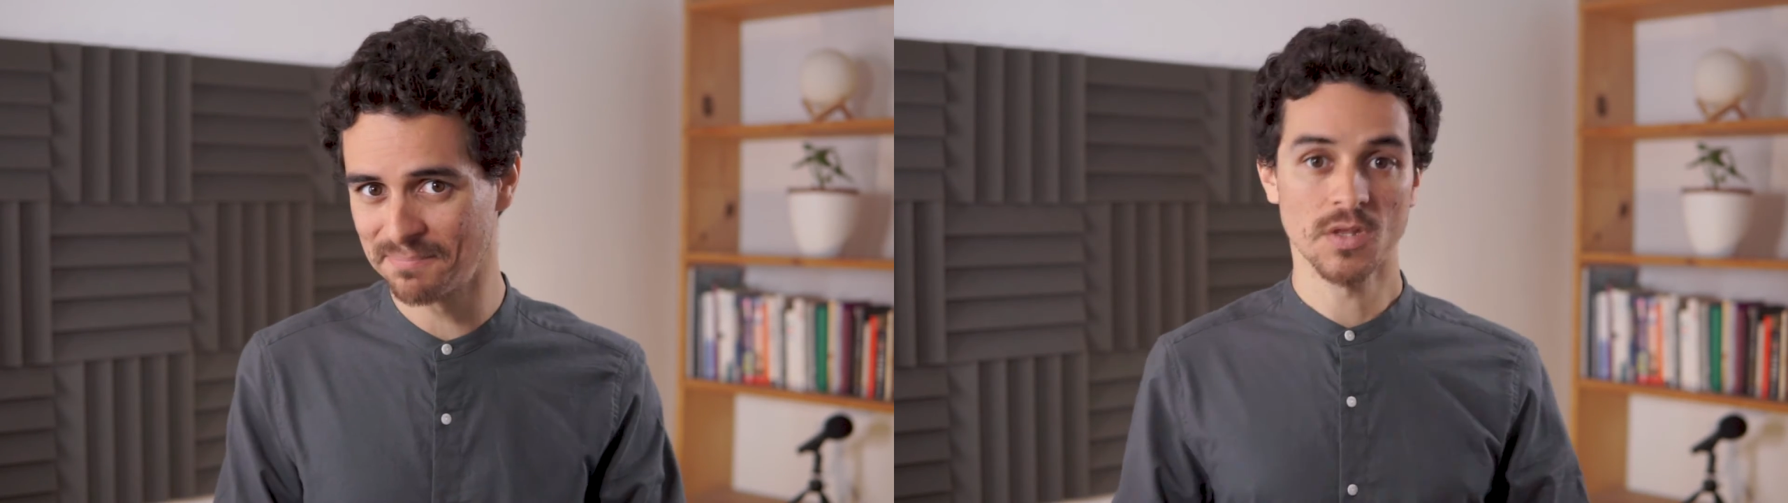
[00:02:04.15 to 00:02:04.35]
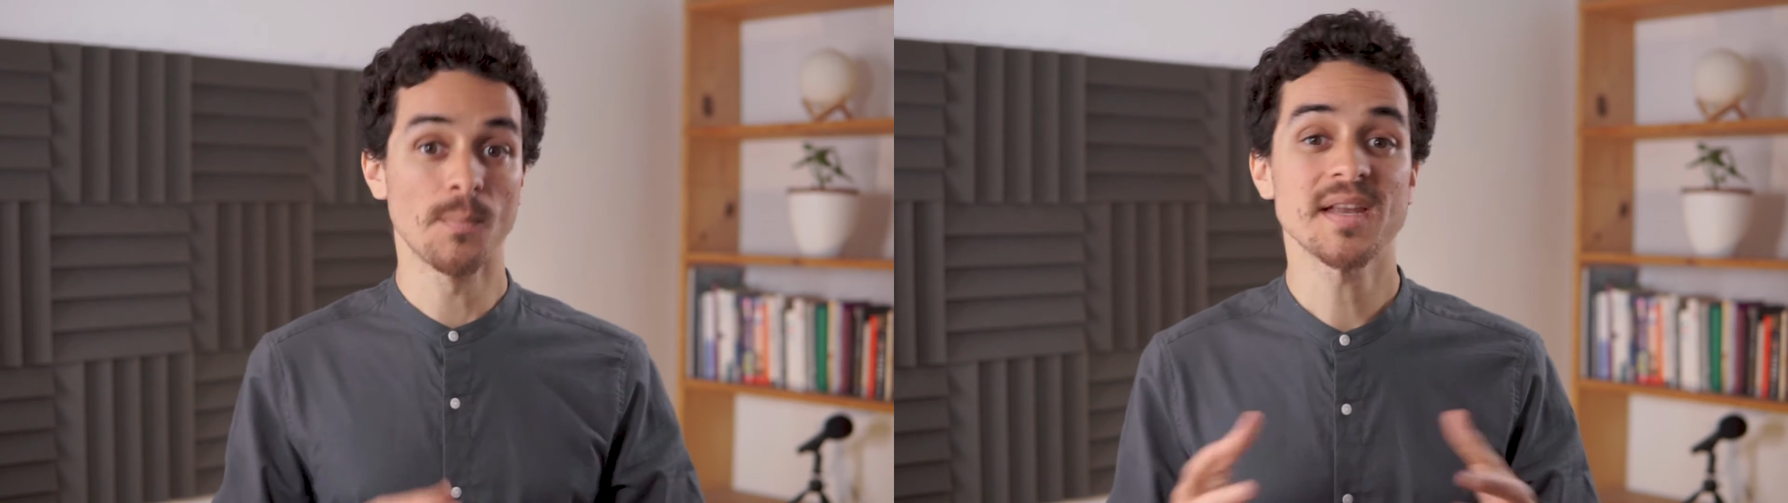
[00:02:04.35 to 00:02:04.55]

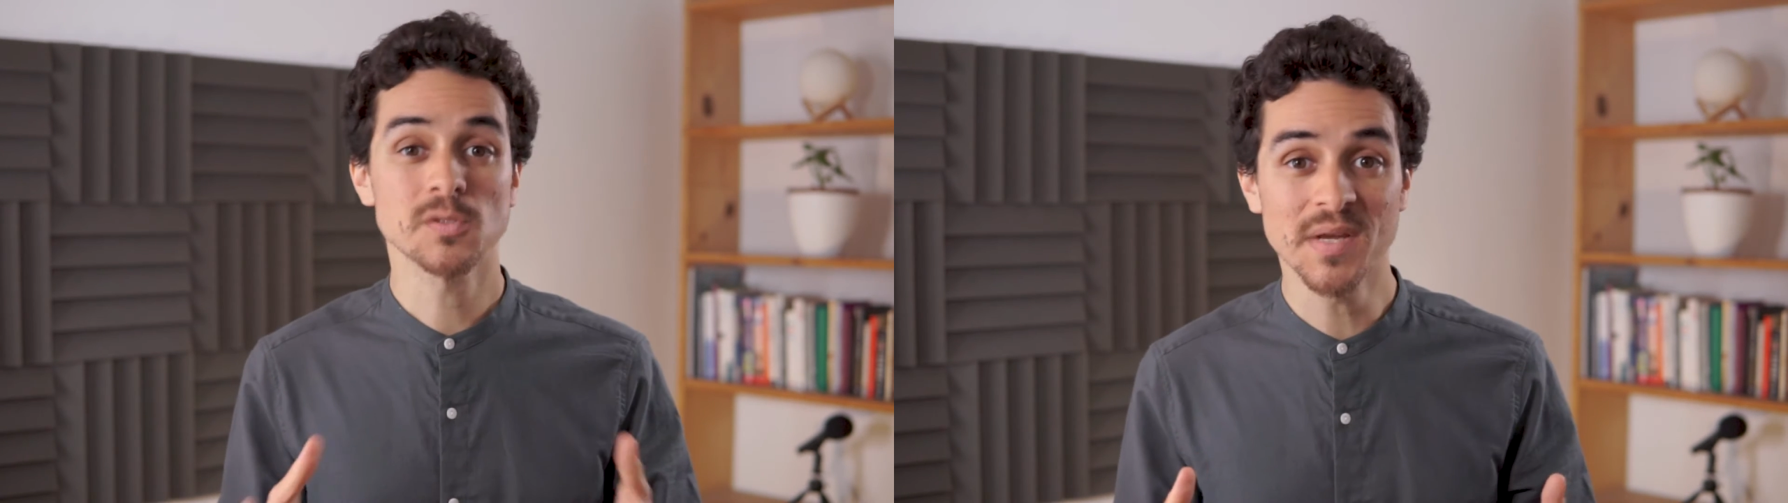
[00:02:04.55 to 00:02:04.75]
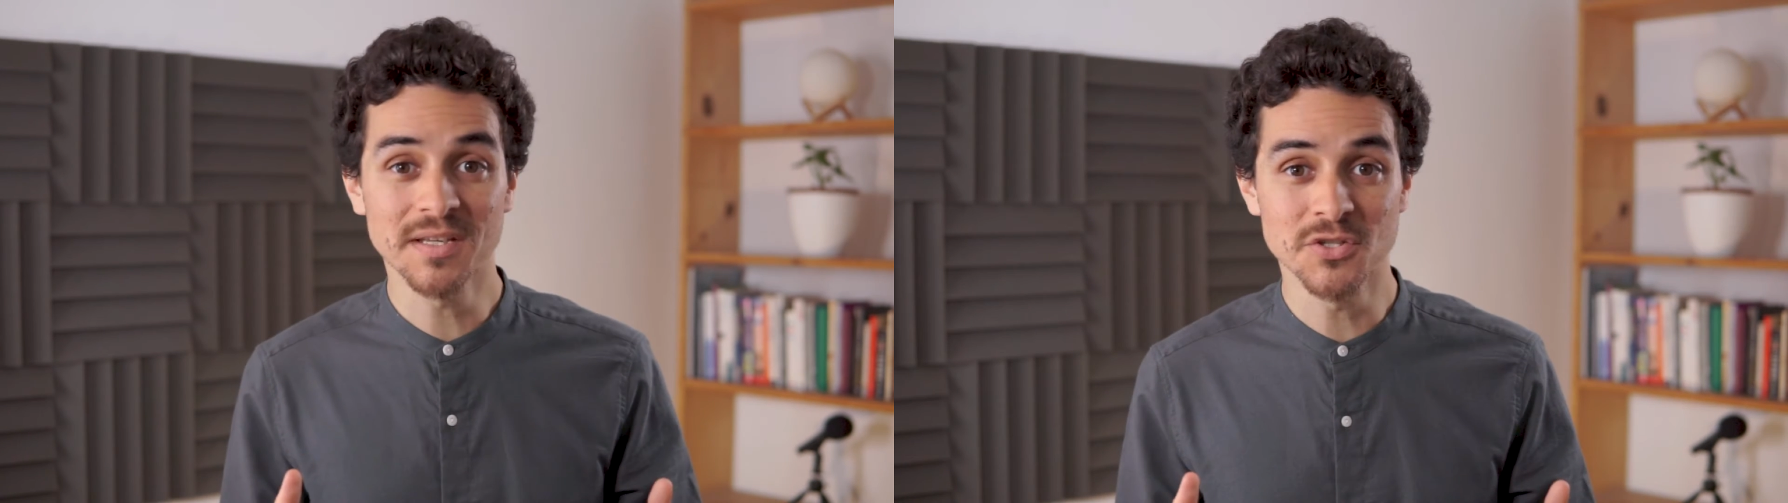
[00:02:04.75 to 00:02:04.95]
The best
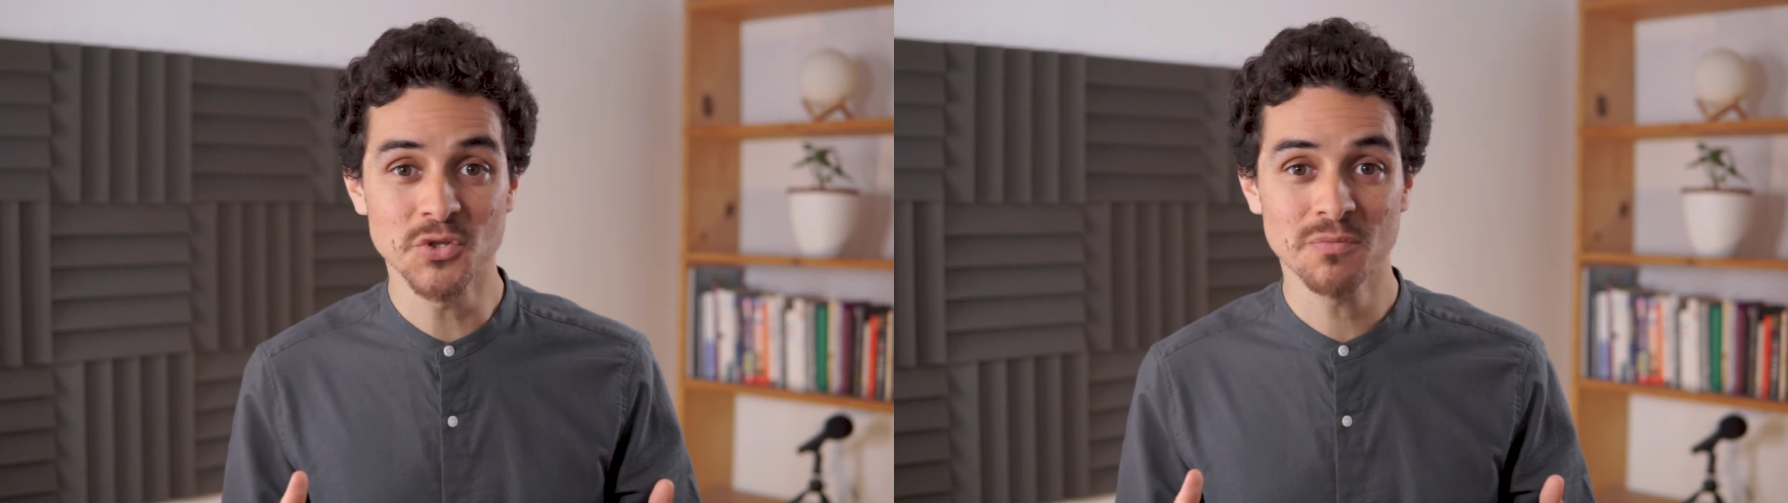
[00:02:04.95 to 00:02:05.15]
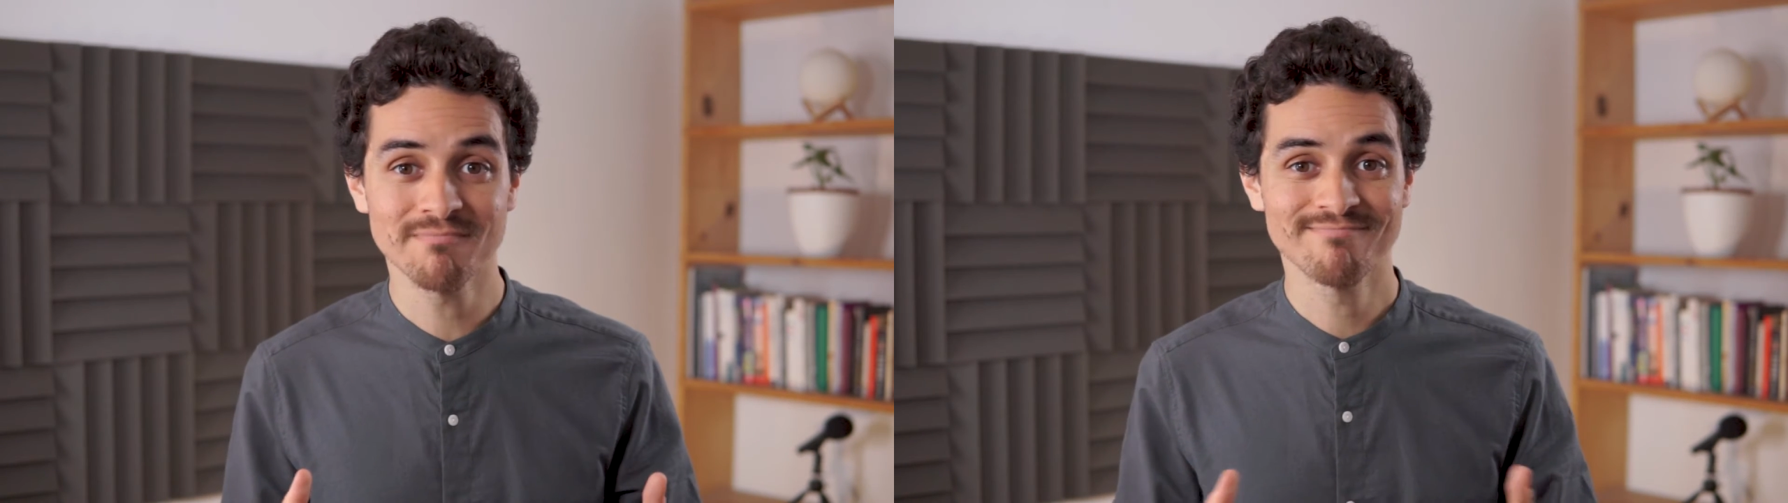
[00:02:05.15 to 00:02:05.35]
we can
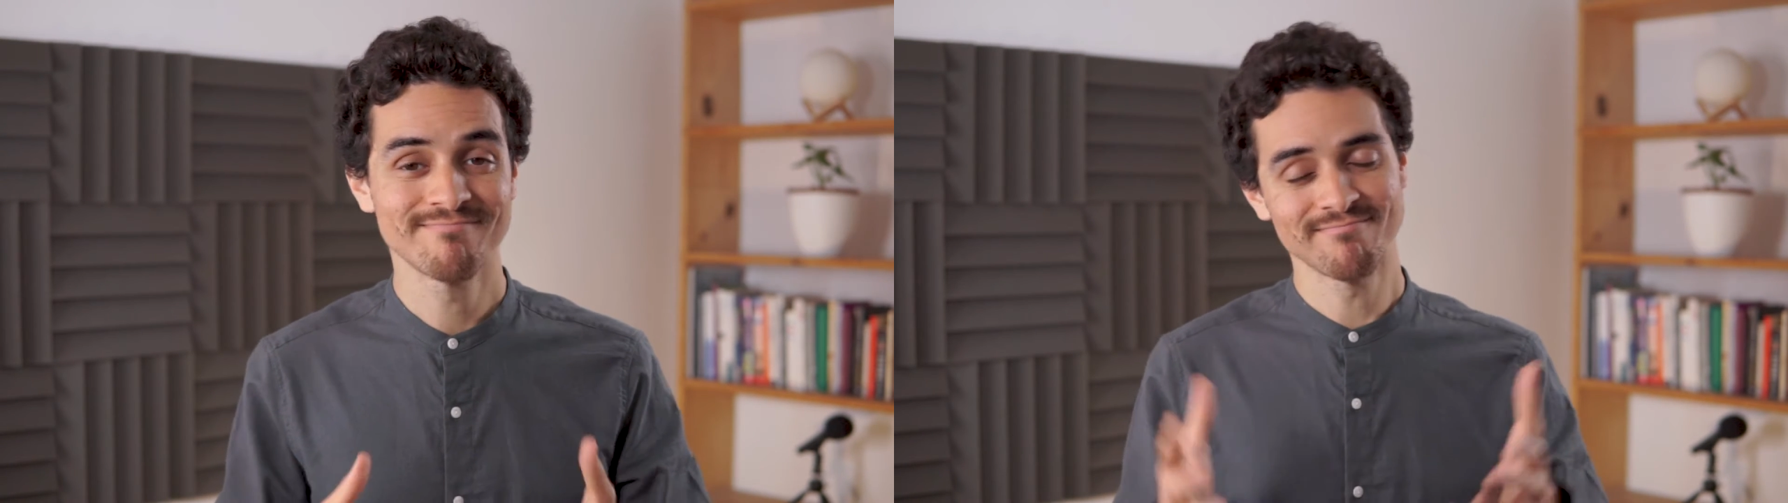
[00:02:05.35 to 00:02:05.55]
do